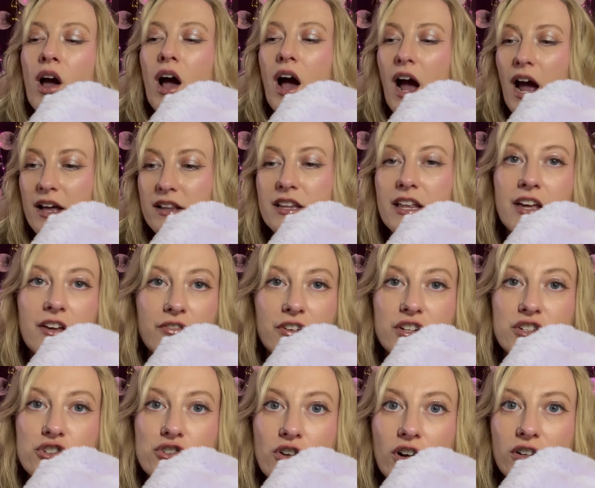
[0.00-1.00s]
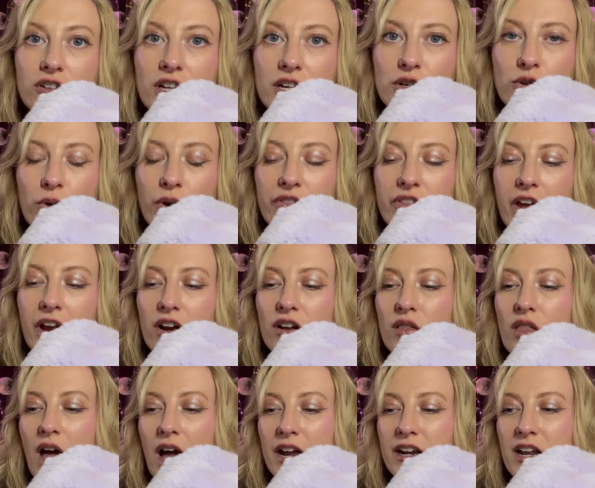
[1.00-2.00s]
I live in Charlotte, North
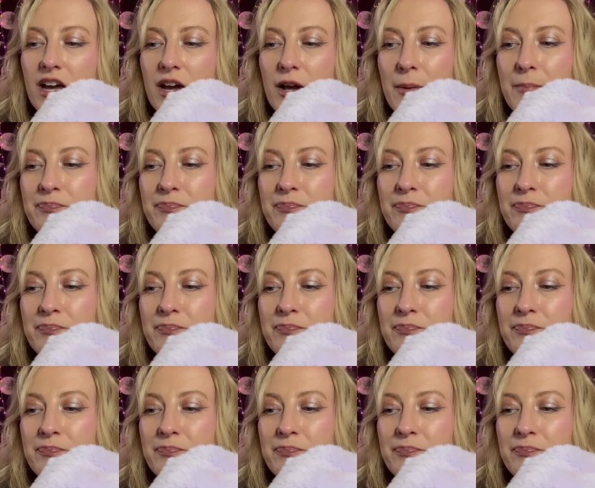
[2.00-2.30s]
Carolina,